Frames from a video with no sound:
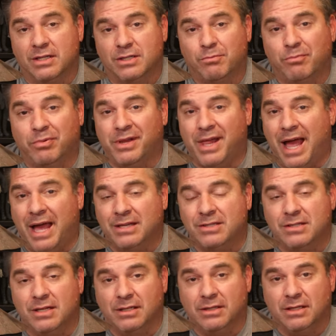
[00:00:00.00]
this
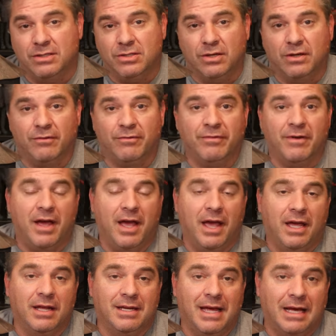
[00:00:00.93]
plastic that you can
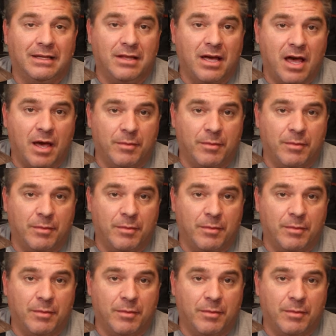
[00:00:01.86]
find at the